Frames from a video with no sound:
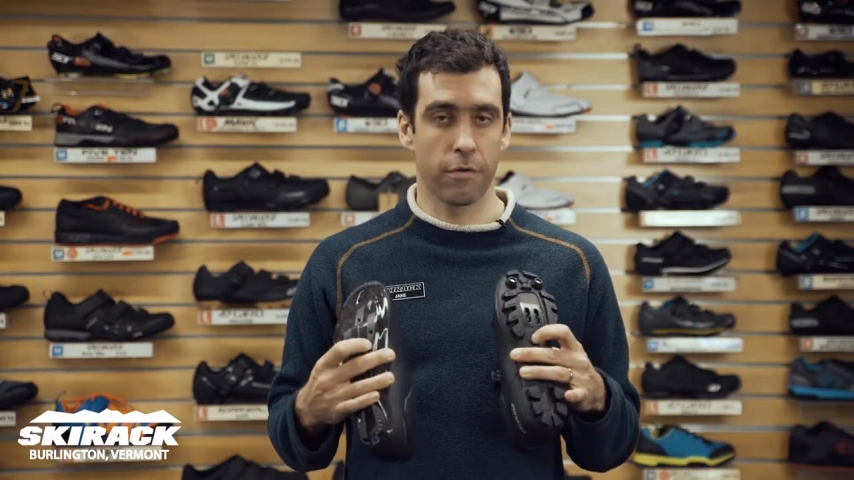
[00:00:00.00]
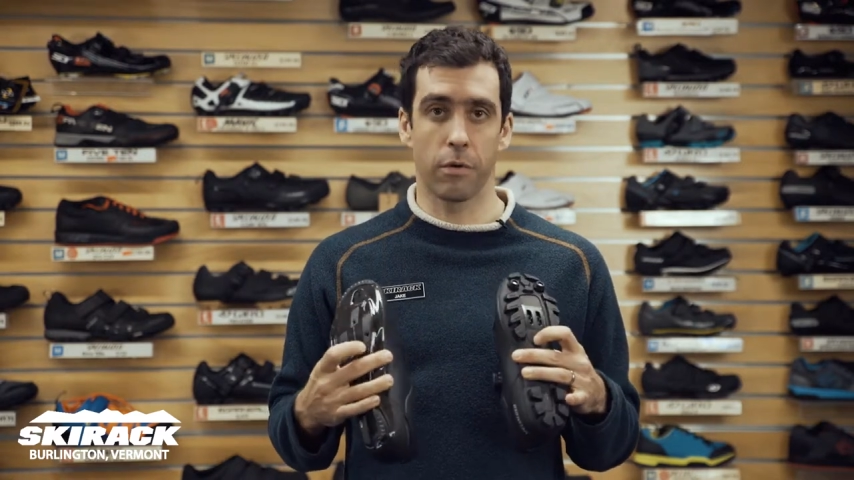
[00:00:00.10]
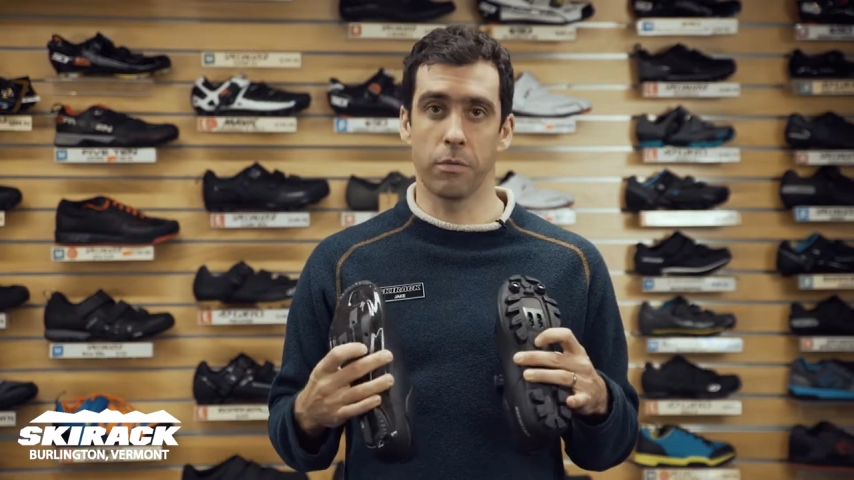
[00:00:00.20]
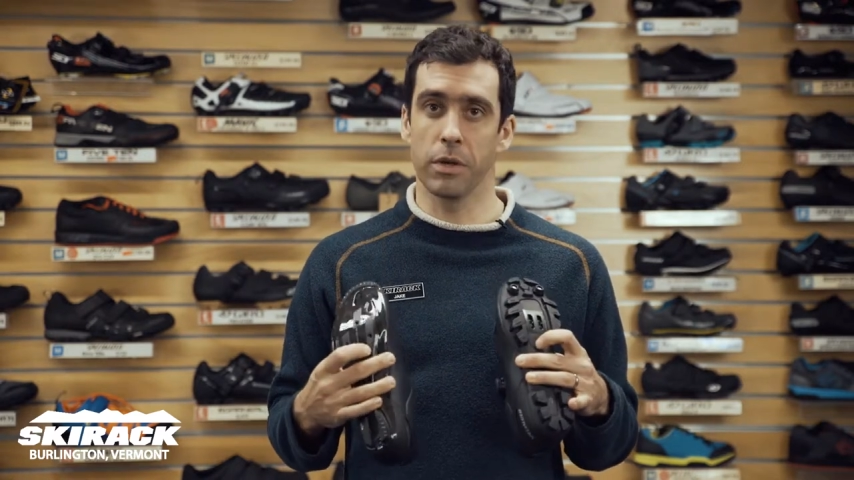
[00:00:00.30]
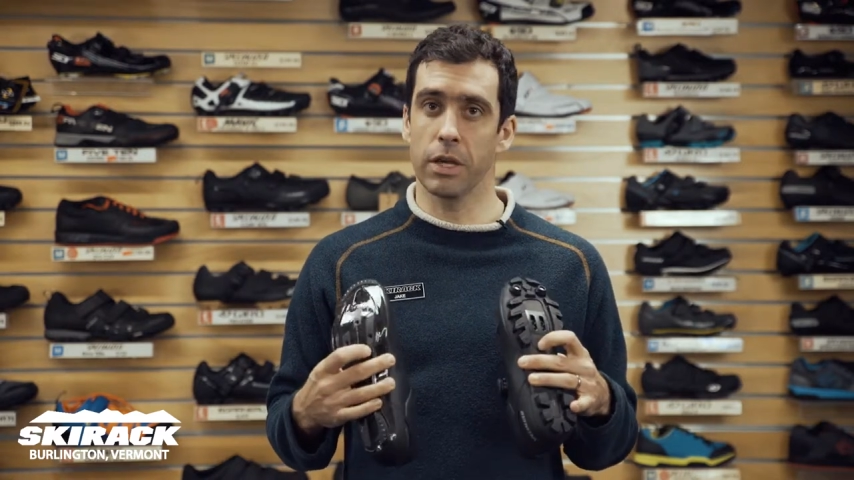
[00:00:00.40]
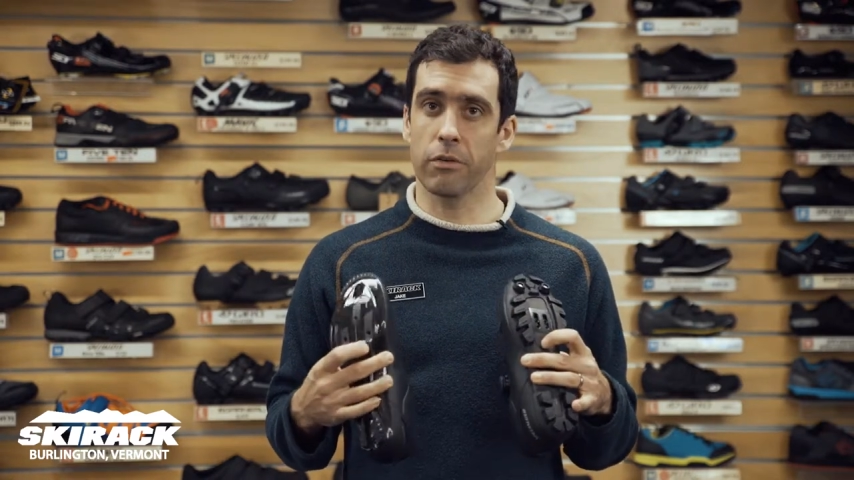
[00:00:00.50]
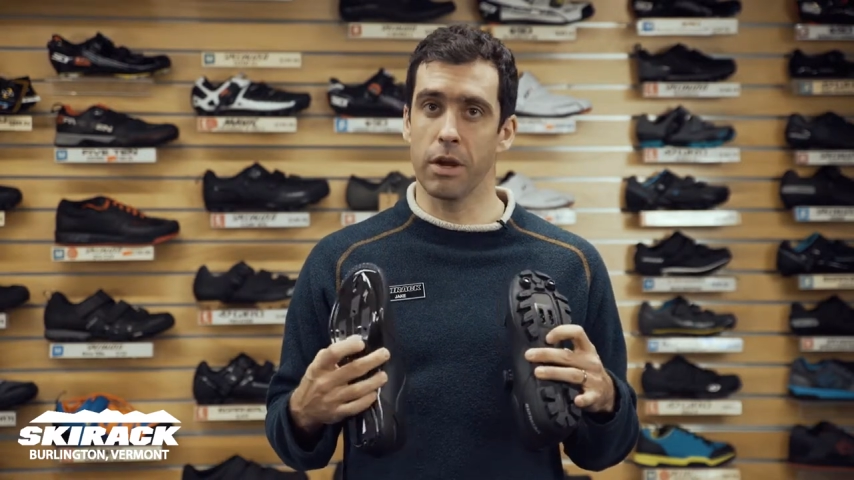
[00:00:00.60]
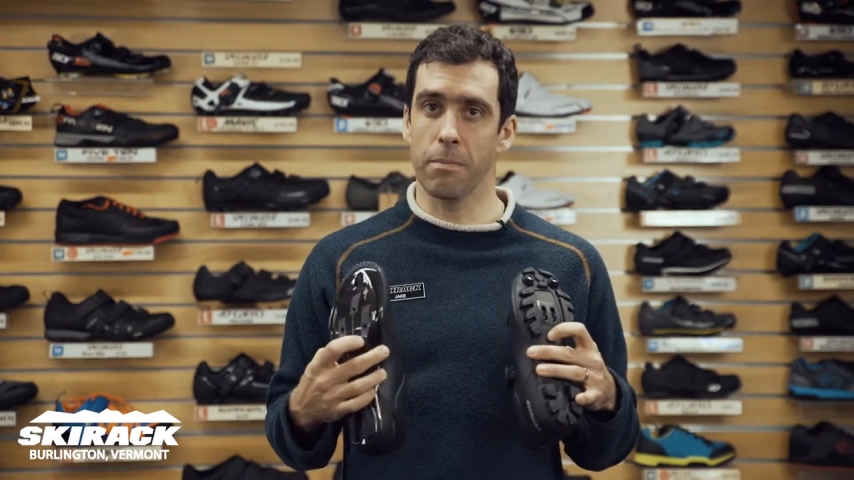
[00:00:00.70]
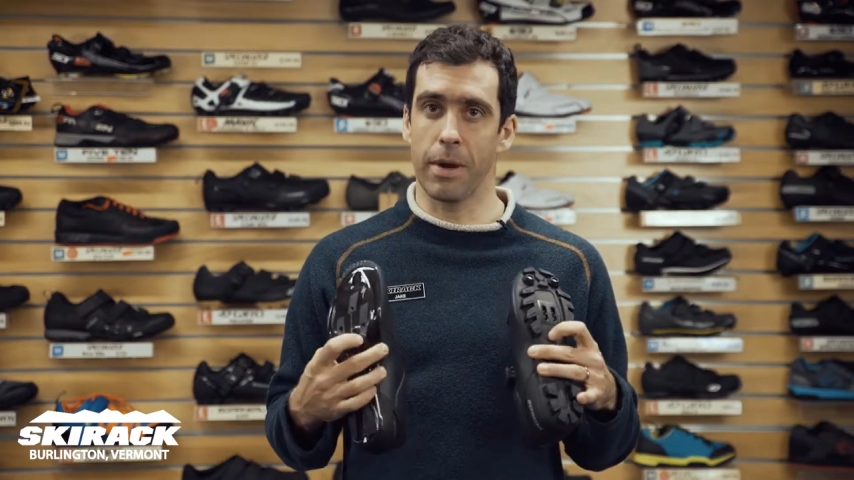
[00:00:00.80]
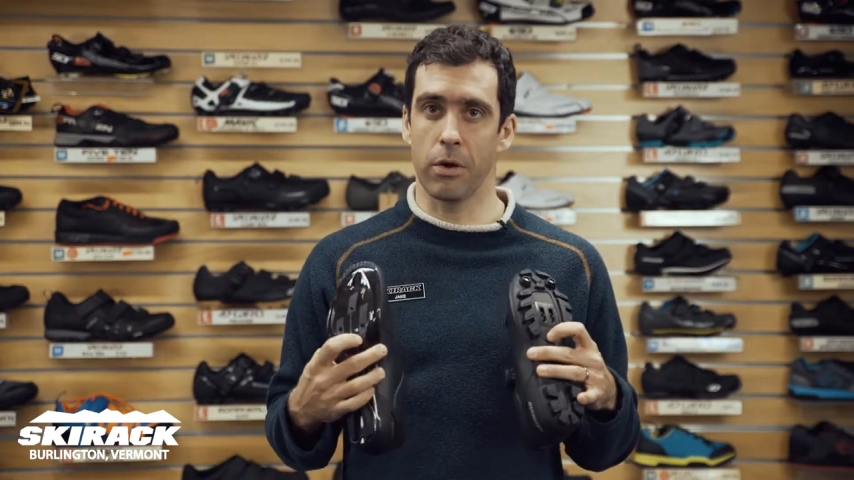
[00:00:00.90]
for really
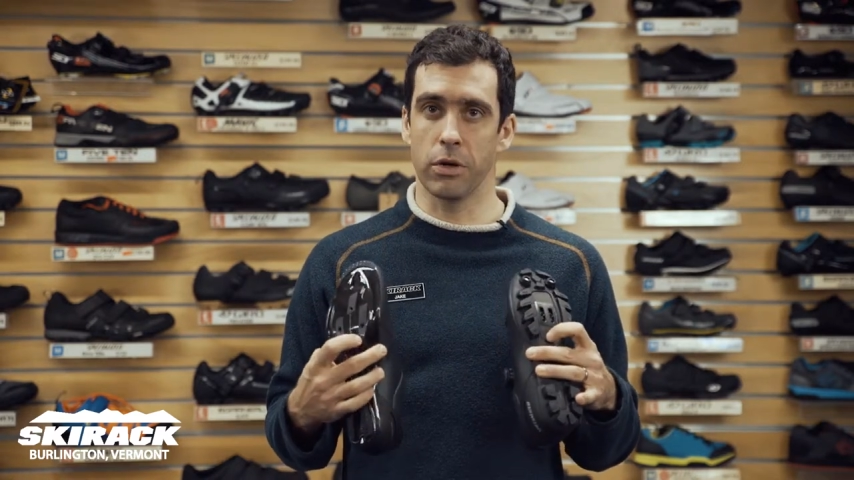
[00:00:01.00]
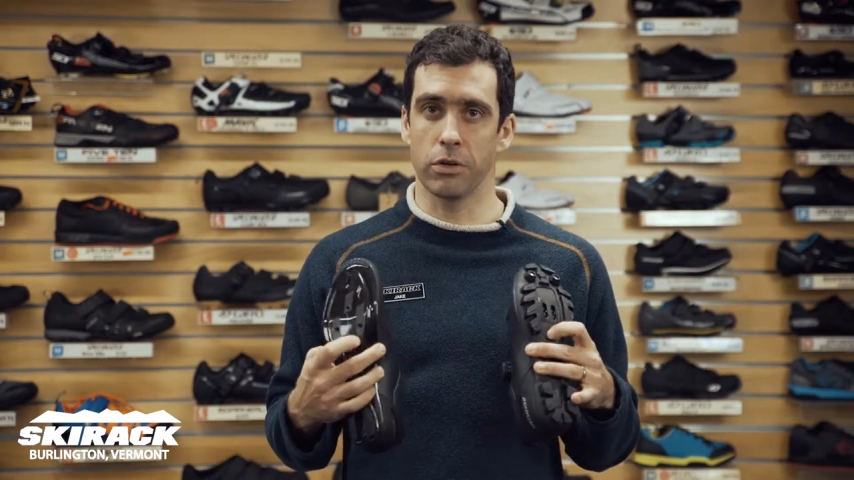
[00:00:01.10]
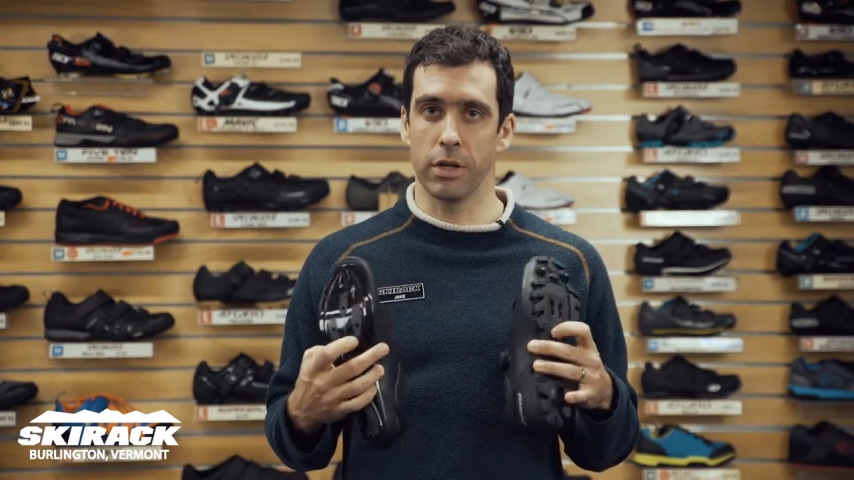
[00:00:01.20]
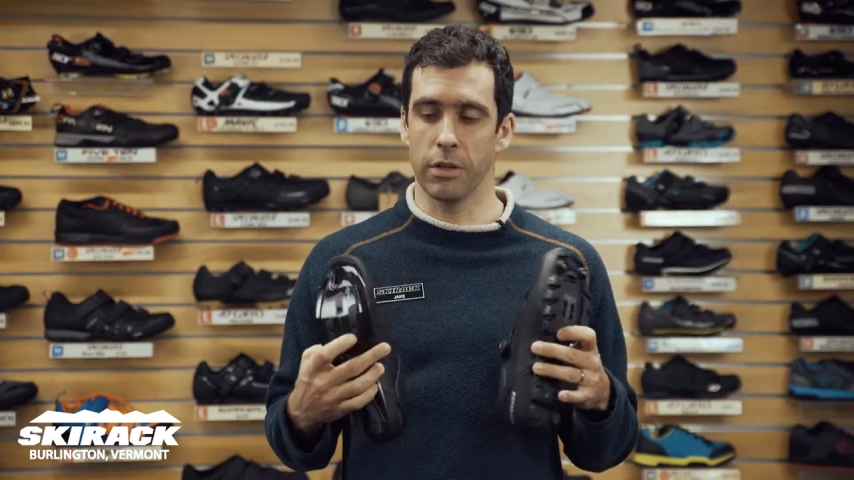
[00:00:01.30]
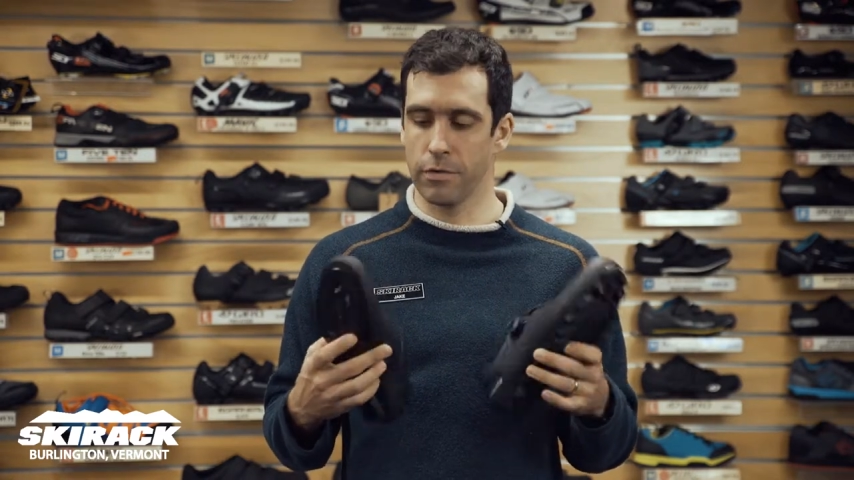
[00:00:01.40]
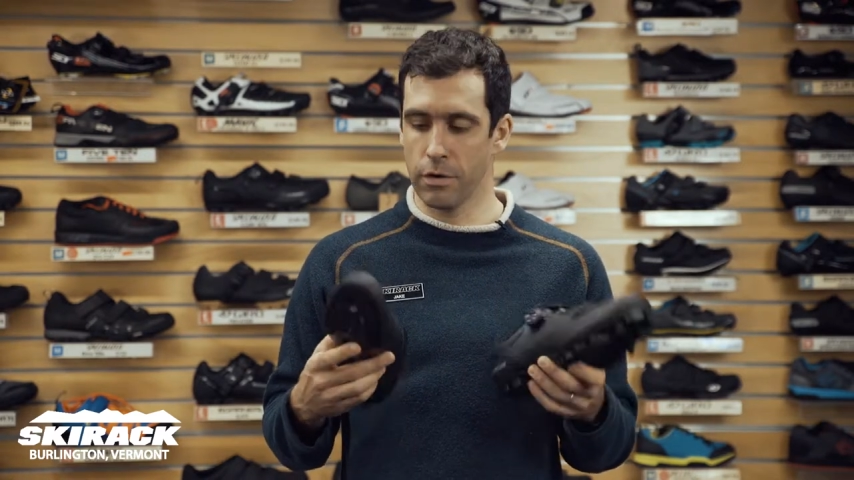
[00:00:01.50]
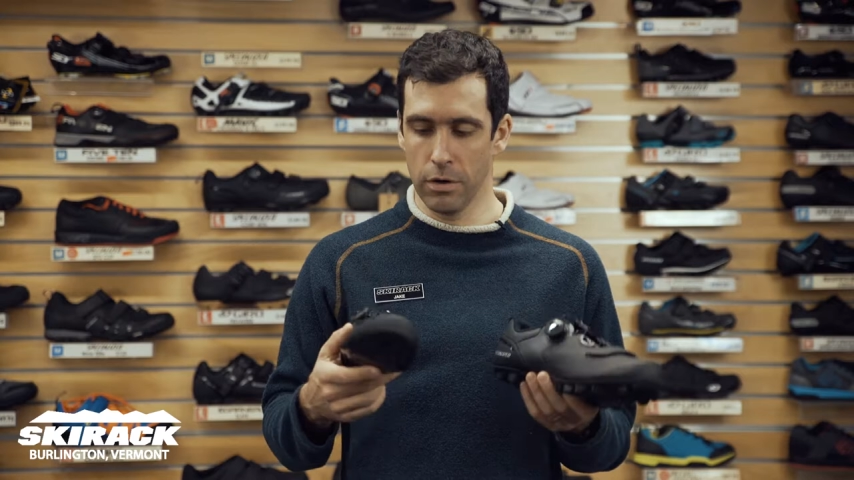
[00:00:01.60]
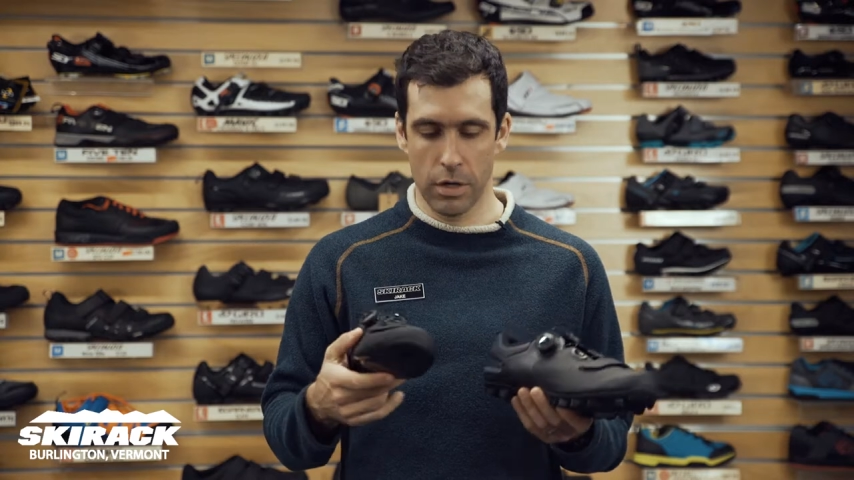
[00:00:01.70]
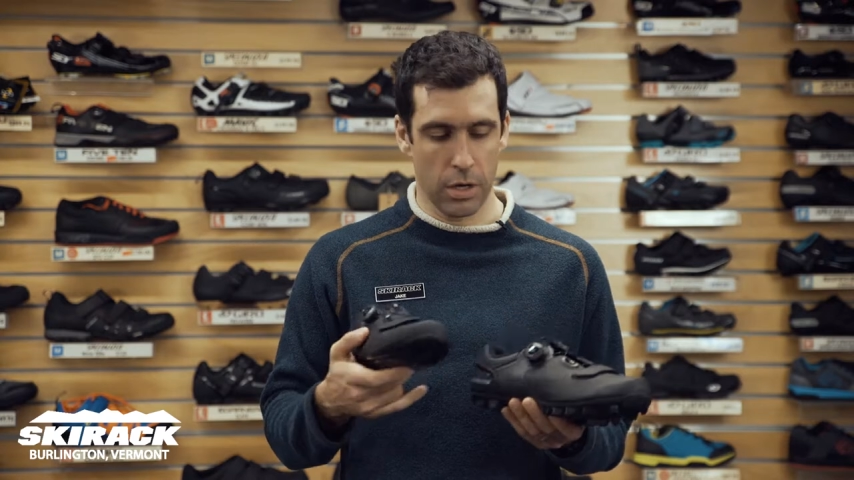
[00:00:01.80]
great power transfer,